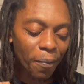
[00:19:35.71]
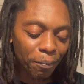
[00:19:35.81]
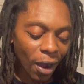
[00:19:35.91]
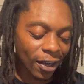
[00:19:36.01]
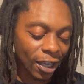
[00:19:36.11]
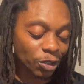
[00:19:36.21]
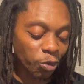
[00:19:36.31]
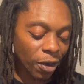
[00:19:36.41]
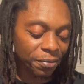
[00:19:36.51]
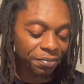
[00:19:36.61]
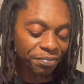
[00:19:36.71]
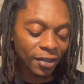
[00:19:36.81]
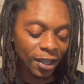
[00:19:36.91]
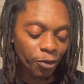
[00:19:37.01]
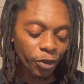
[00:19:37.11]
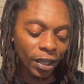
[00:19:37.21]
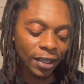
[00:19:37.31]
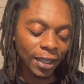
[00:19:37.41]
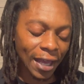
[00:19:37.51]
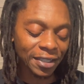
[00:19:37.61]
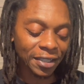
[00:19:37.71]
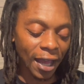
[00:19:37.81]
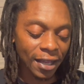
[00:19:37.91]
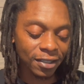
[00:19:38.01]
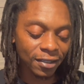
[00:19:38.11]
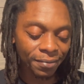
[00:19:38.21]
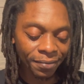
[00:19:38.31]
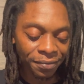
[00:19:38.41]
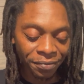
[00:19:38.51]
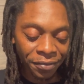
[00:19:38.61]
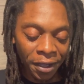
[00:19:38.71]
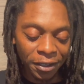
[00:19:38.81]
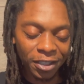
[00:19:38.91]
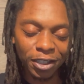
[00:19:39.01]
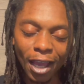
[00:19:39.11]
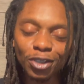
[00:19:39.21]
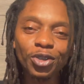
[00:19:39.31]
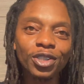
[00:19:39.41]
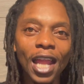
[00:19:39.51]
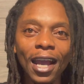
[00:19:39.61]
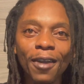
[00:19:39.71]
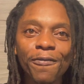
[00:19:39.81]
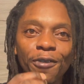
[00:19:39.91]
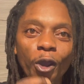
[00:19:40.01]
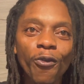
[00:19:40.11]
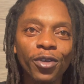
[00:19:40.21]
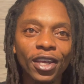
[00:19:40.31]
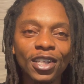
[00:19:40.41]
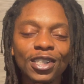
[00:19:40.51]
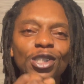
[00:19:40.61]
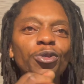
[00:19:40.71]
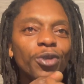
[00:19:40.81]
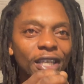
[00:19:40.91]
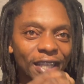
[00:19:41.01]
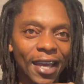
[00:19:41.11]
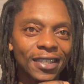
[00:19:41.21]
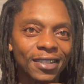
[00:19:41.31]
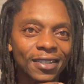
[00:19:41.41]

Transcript: But guess what? It really tastes nice. The texture is like a velvety, silky taste